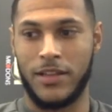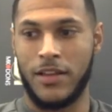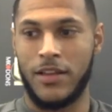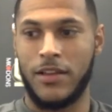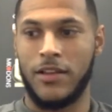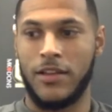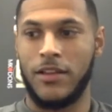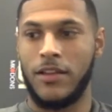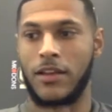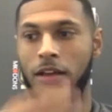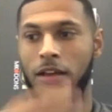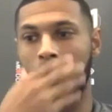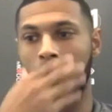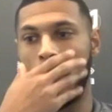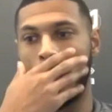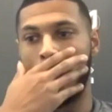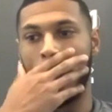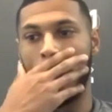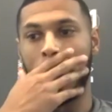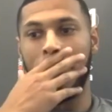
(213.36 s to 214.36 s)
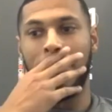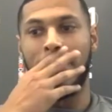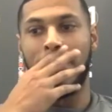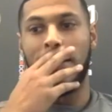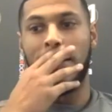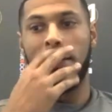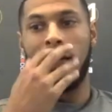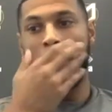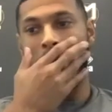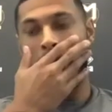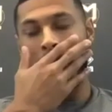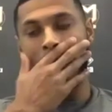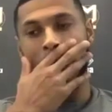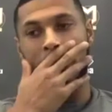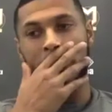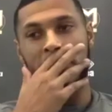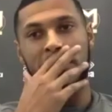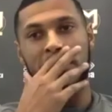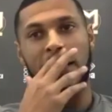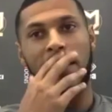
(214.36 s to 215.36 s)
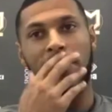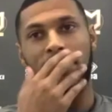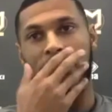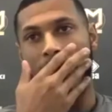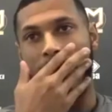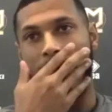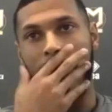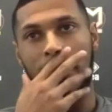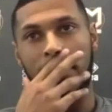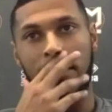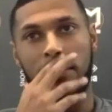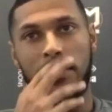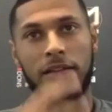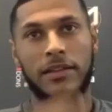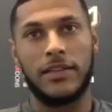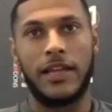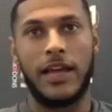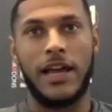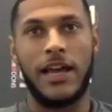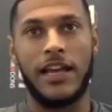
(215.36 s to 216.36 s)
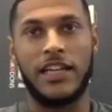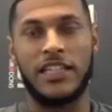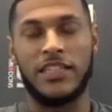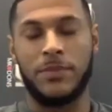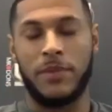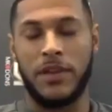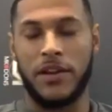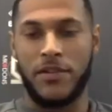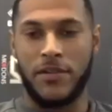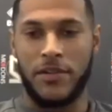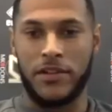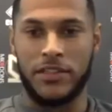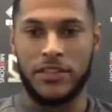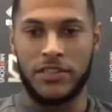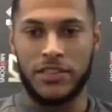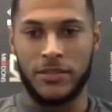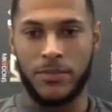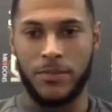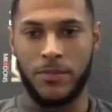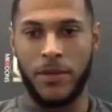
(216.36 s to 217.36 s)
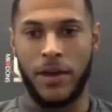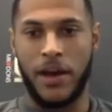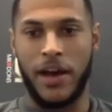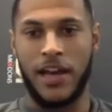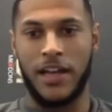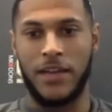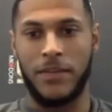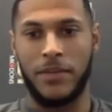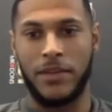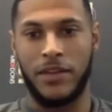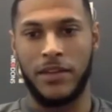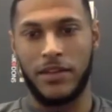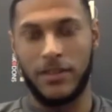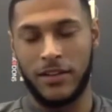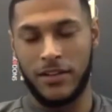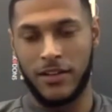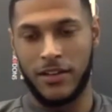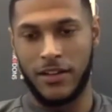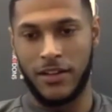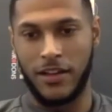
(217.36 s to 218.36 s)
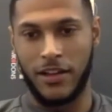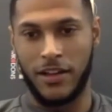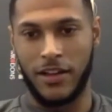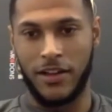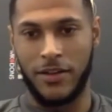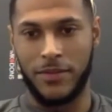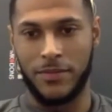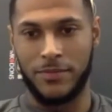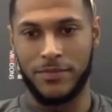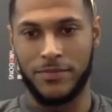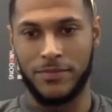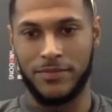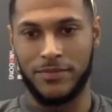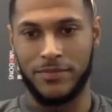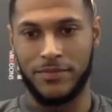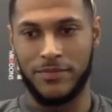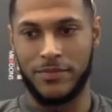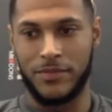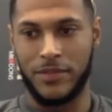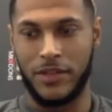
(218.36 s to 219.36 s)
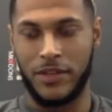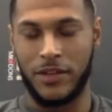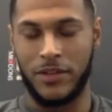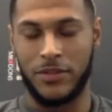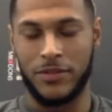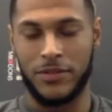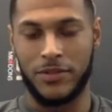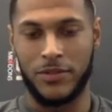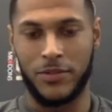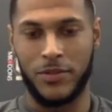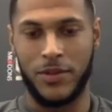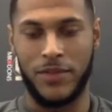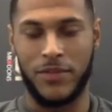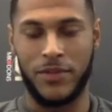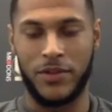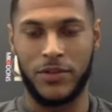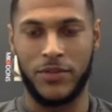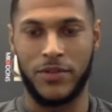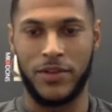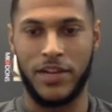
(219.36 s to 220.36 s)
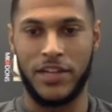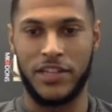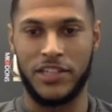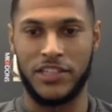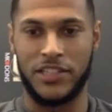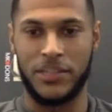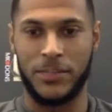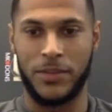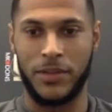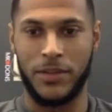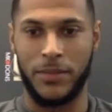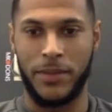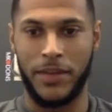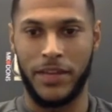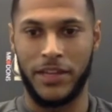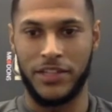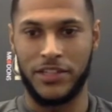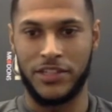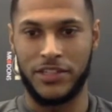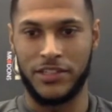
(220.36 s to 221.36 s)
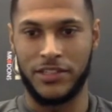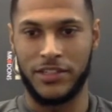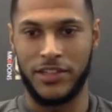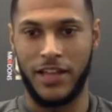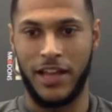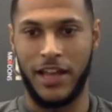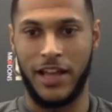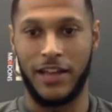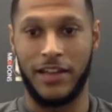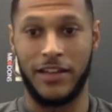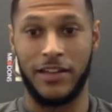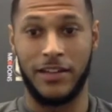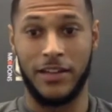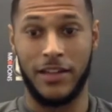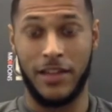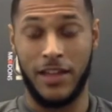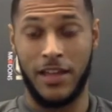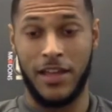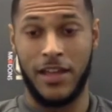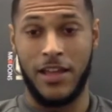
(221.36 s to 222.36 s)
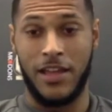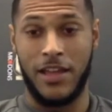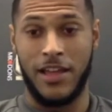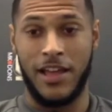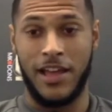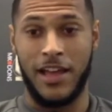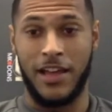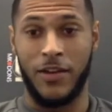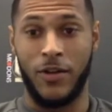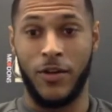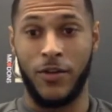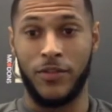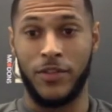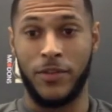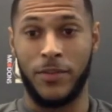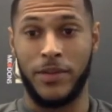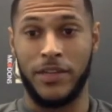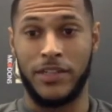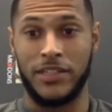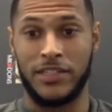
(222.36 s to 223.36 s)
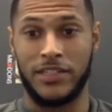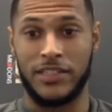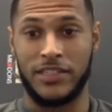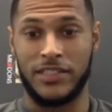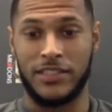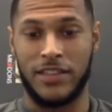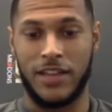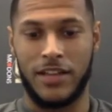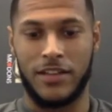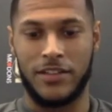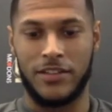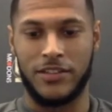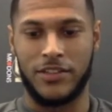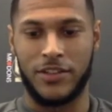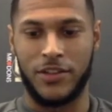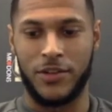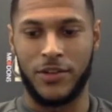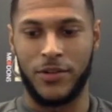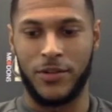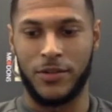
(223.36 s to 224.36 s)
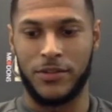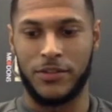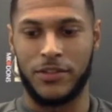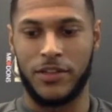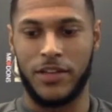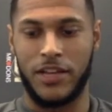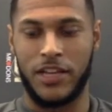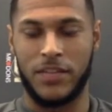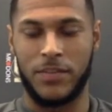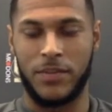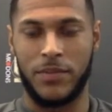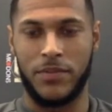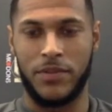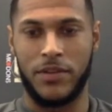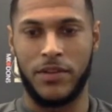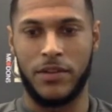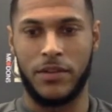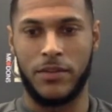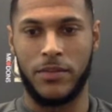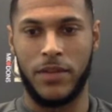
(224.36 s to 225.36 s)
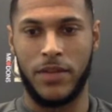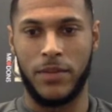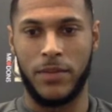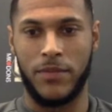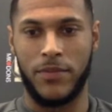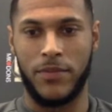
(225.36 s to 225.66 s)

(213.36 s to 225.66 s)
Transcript: Um, and yeah, it's good to have that that experience behind me. Um, you know, we have a good relationship on the pitch and and off the pitch as it stands. So so yeah, it's been really good playing with him.